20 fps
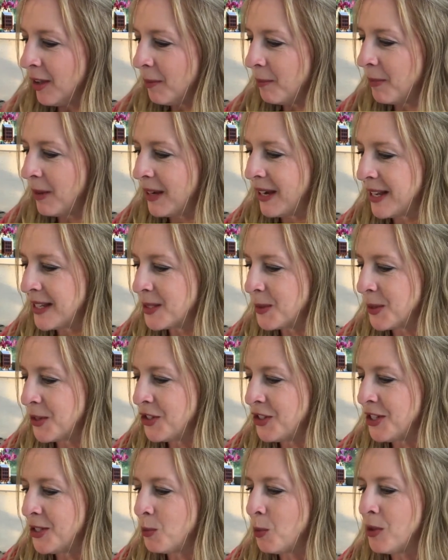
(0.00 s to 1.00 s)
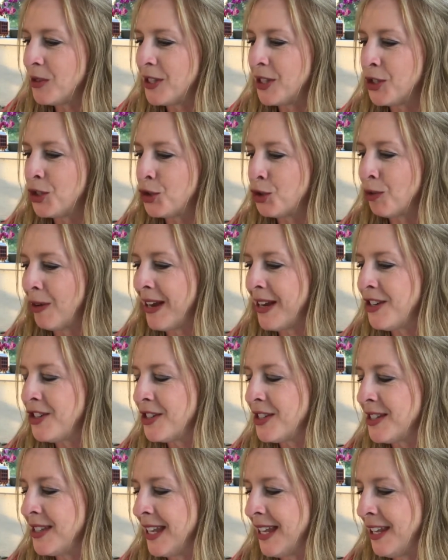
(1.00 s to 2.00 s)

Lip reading: My next question is, what's the strangest